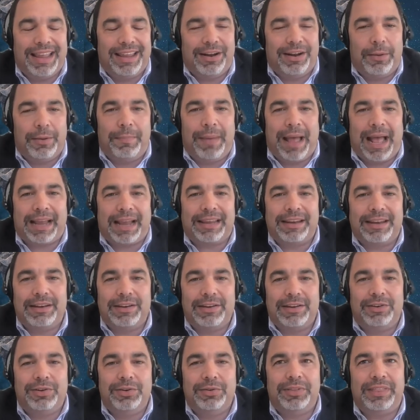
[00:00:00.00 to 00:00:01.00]
Back
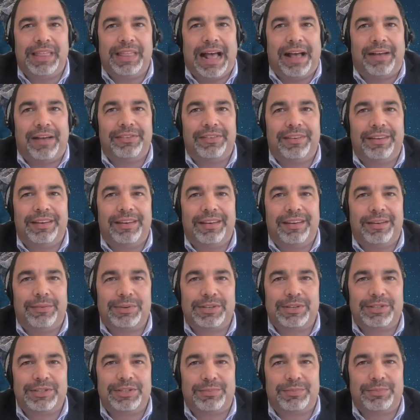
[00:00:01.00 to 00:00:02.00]
in 2000,
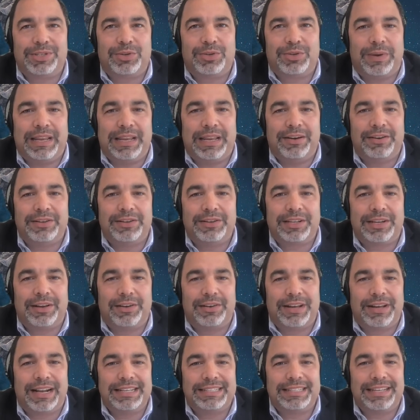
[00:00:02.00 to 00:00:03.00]
which is almost 20 years ago,
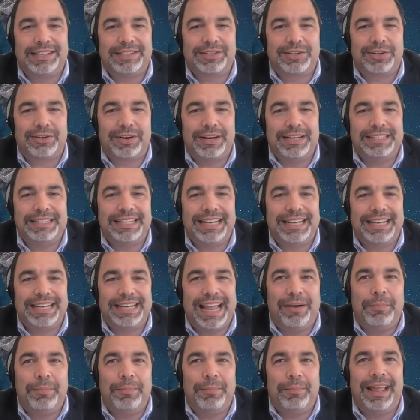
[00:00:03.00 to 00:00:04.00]
it kind of sounds crazy
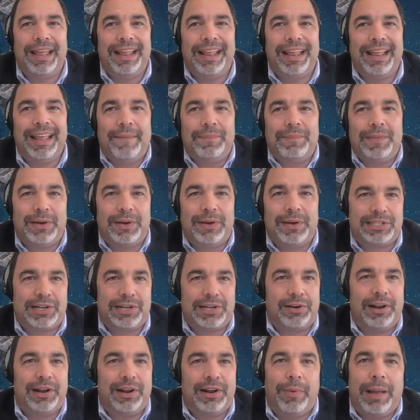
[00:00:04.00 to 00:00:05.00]
now, but I
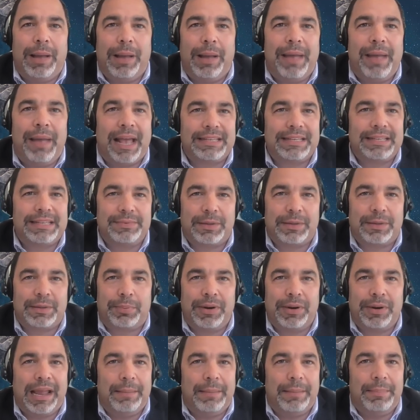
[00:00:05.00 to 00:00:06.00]
started at WebEx. It was a
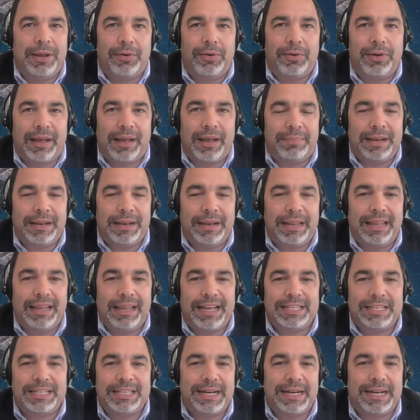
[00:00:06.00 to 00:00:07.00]
pre-IPO company.
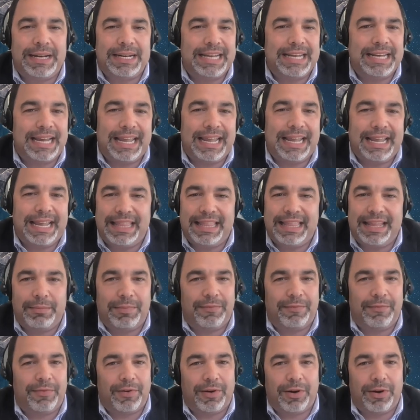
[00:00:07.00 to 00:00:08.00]
I spent a decade there
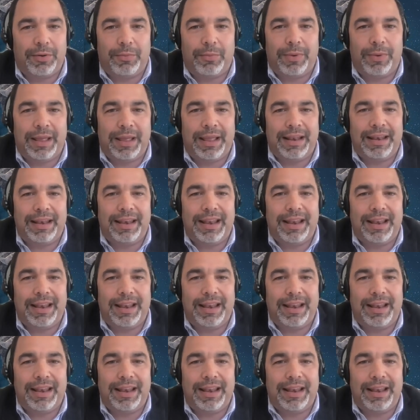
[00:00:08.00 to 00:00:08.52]
before it went